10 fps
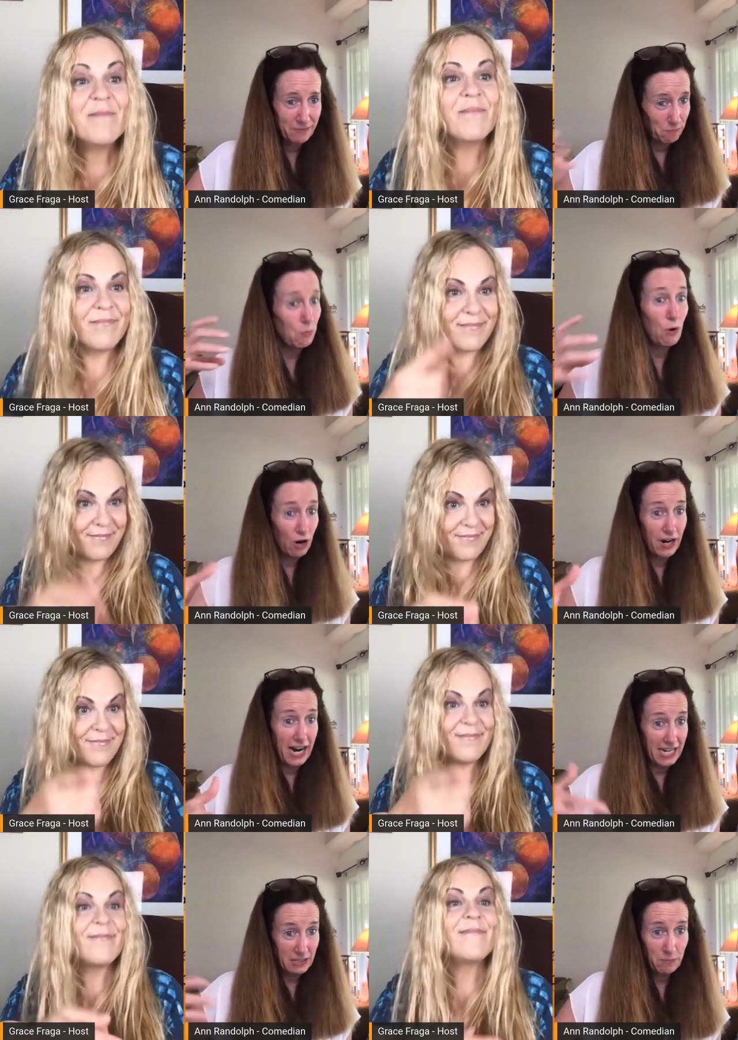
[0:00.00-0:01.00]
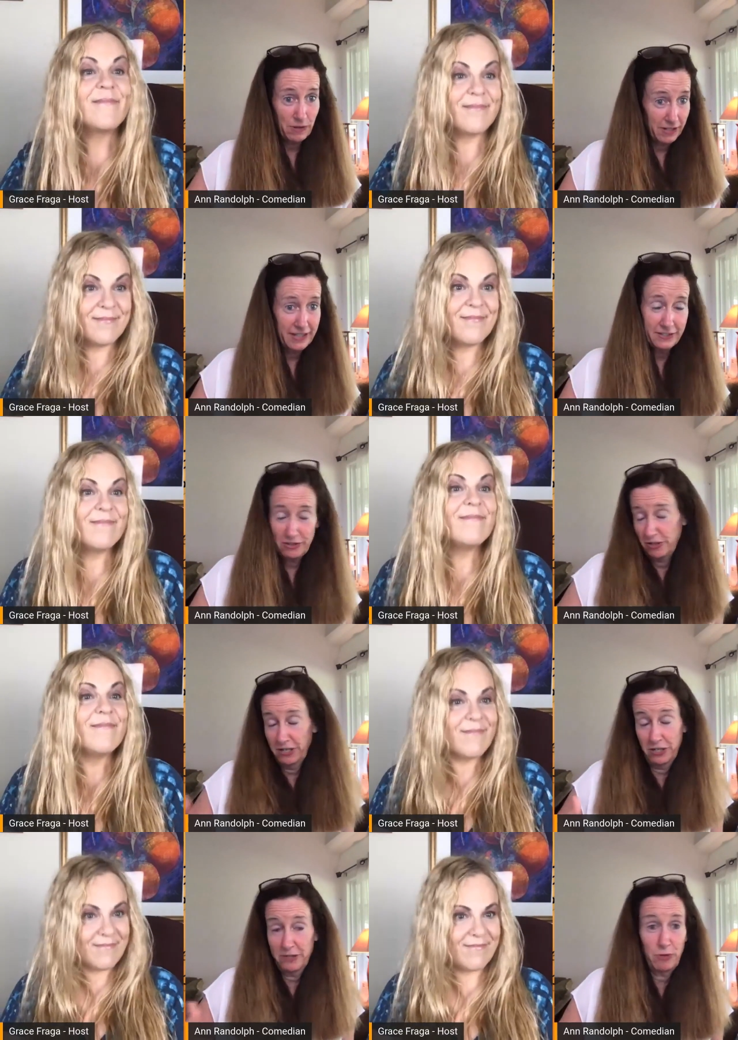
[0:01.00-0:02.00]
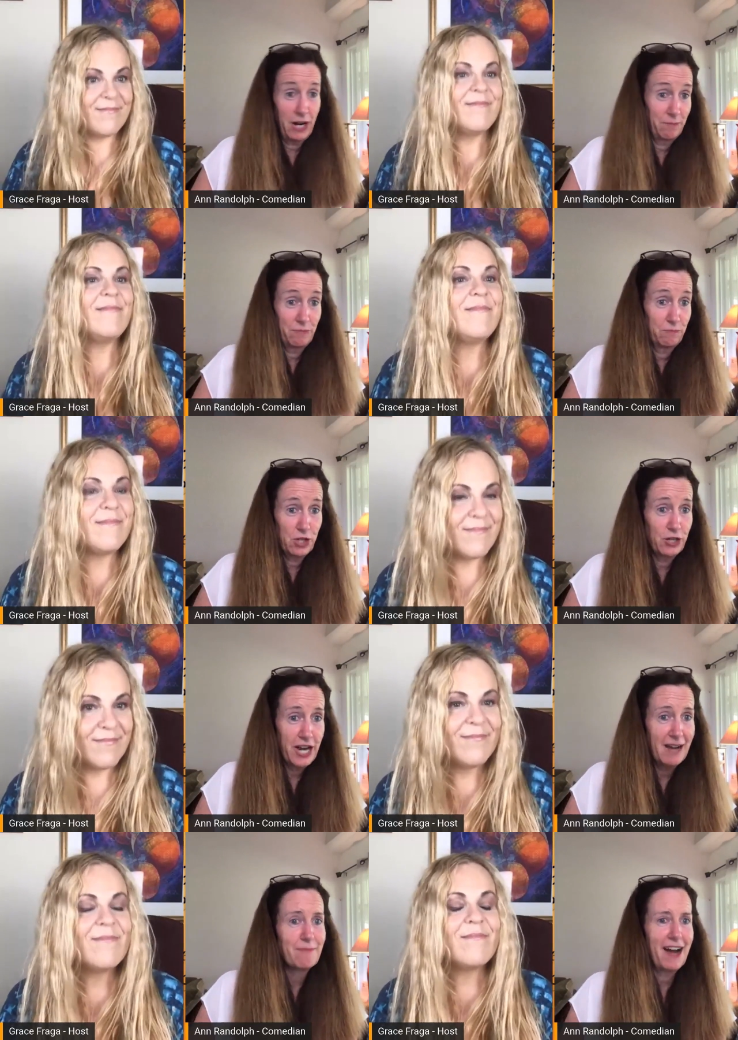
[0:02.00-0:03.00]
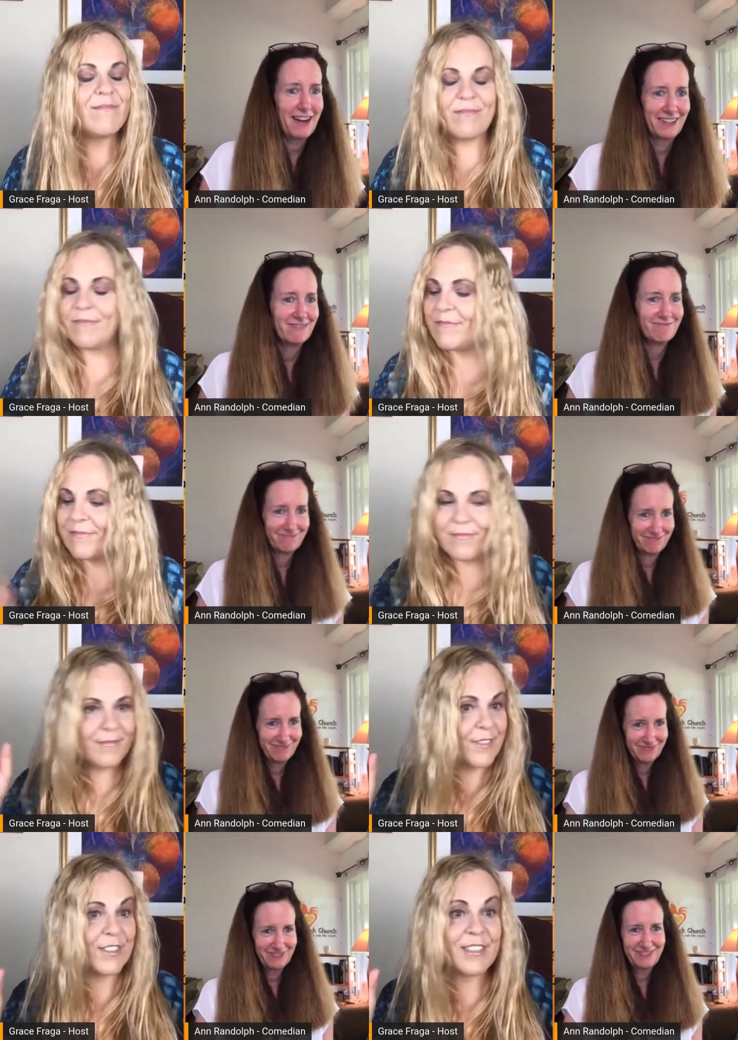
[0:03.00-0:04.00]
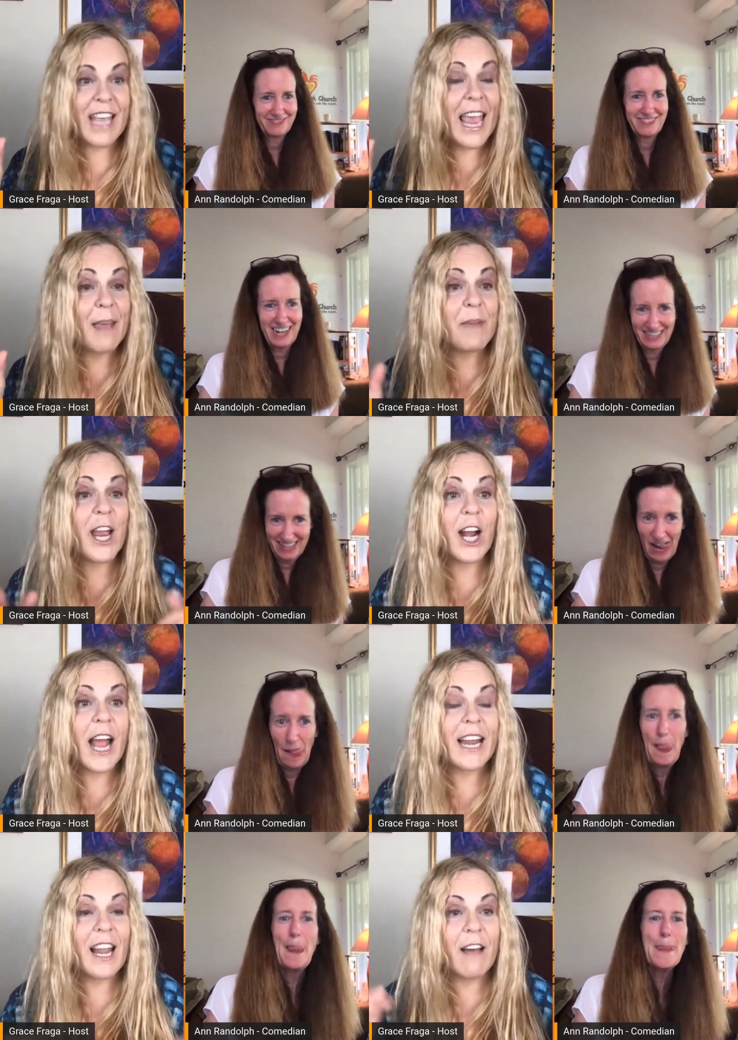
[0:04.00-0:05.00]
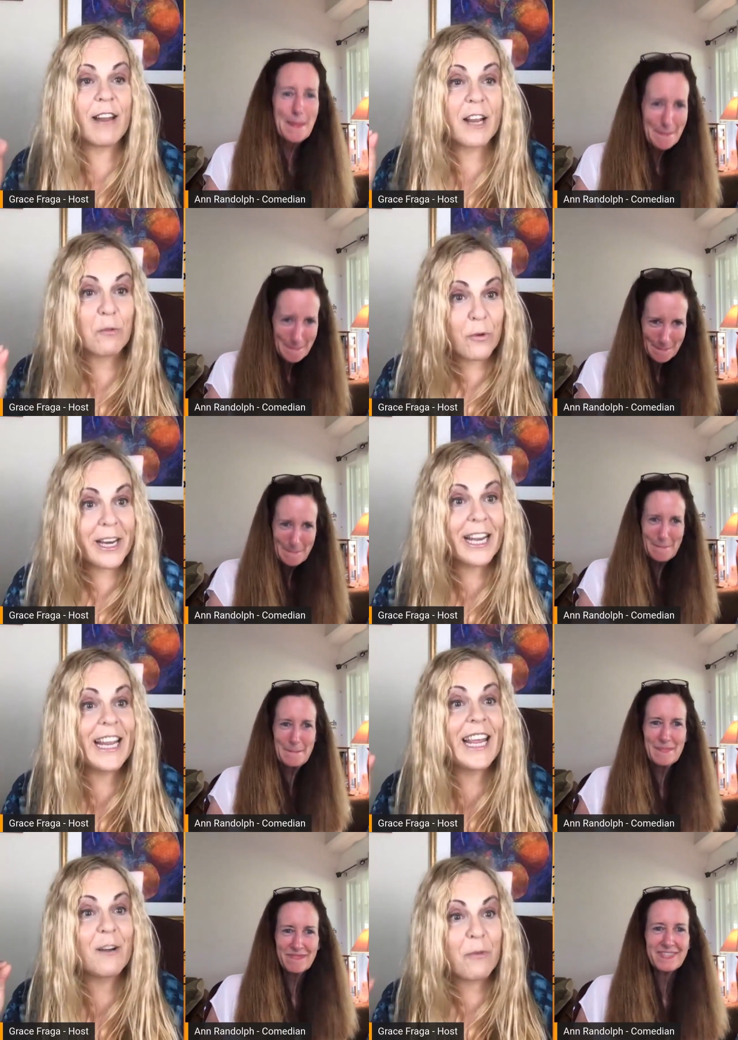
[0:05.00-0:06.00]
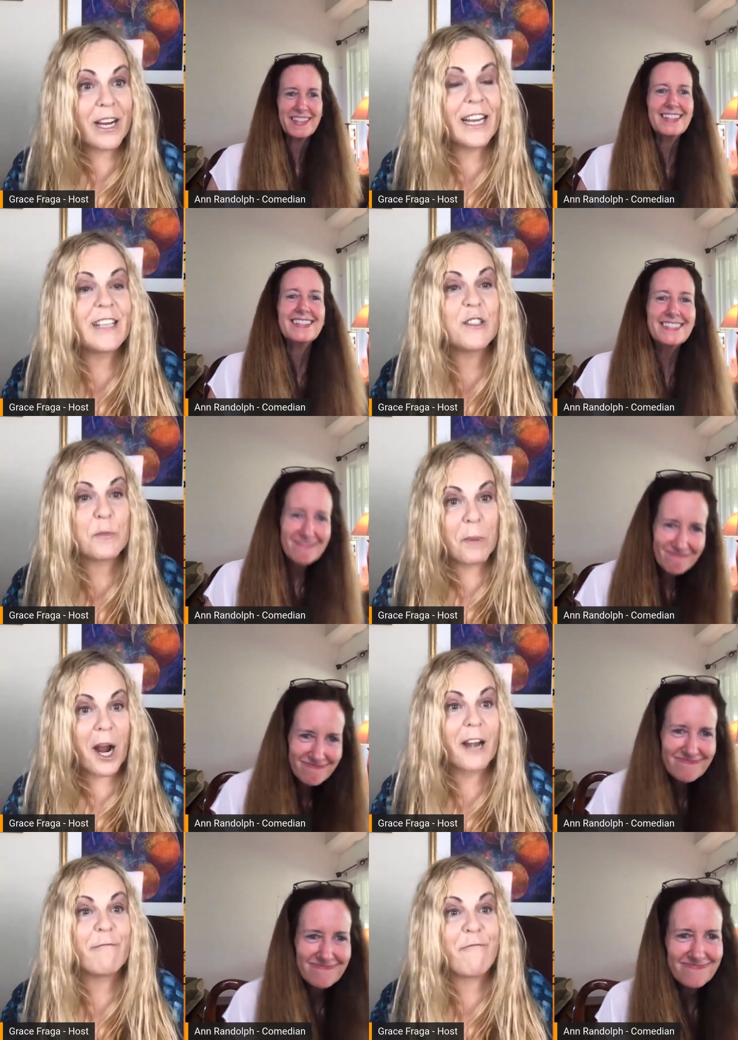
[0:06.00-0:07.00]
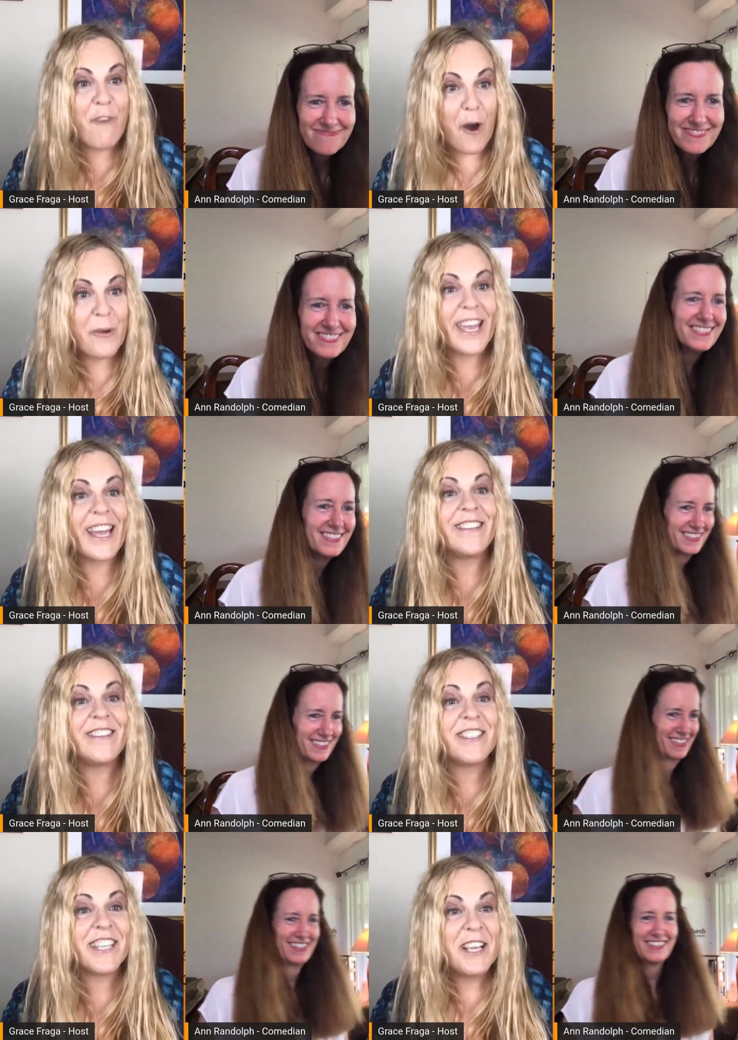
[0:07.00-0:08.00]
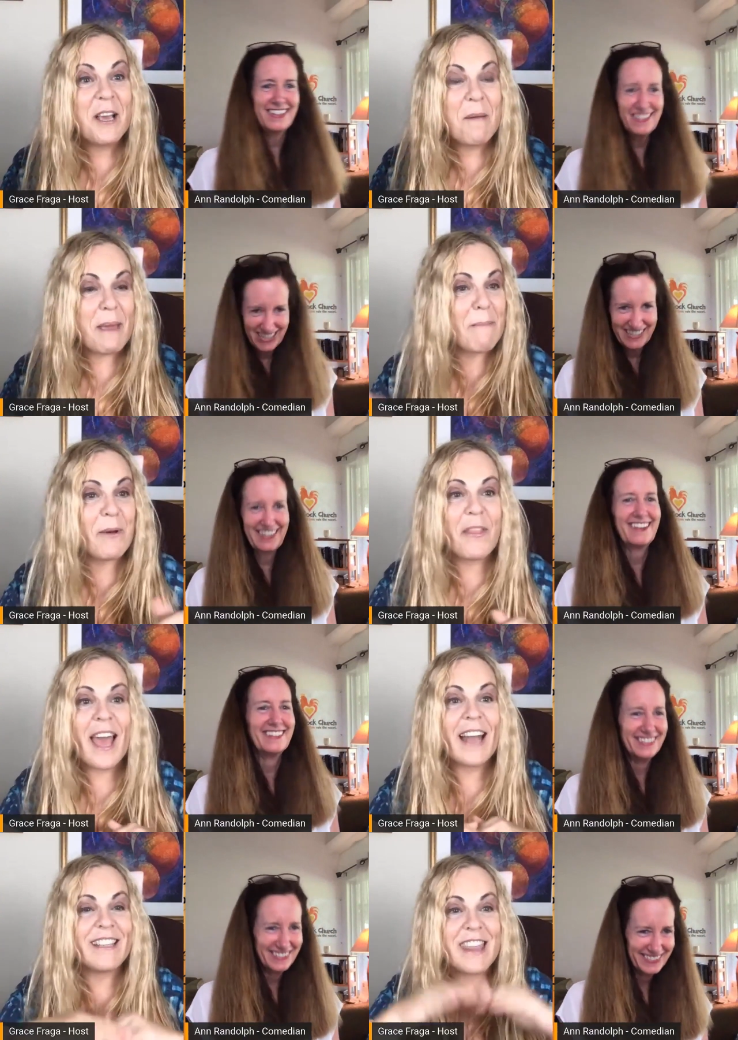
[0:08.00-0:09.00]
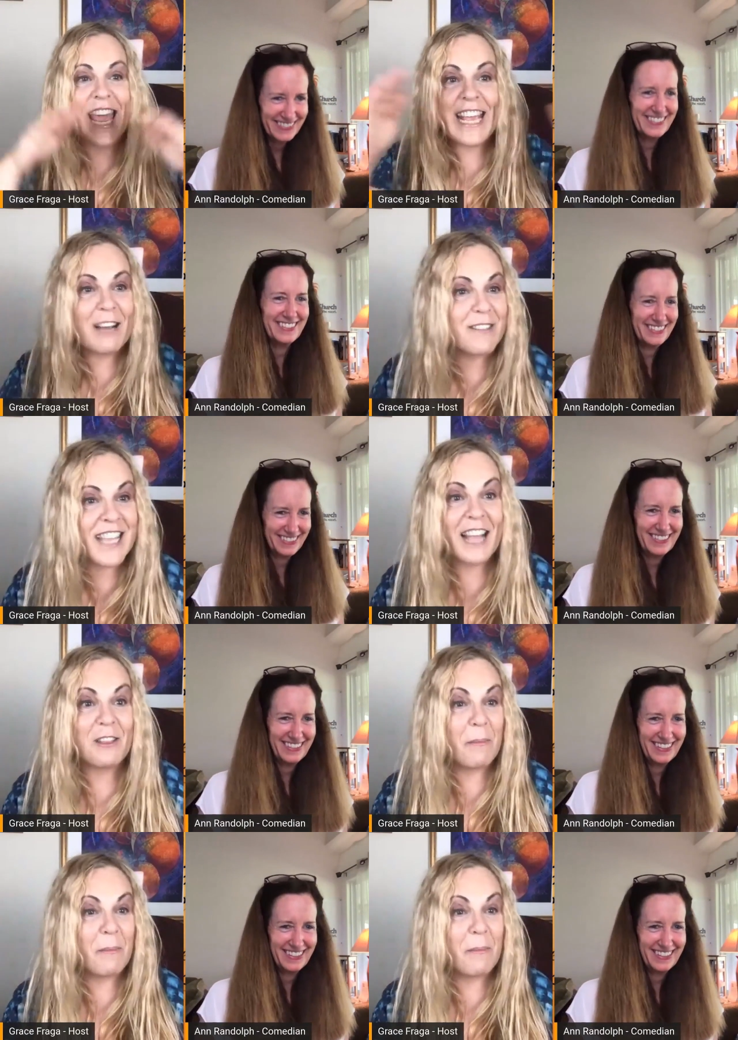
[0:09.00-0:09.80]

Speaker 1: more as it, it's just what I'm turned on by.
Speaker 2: Same here. I love like really, really smart, focused. You me too. Think outside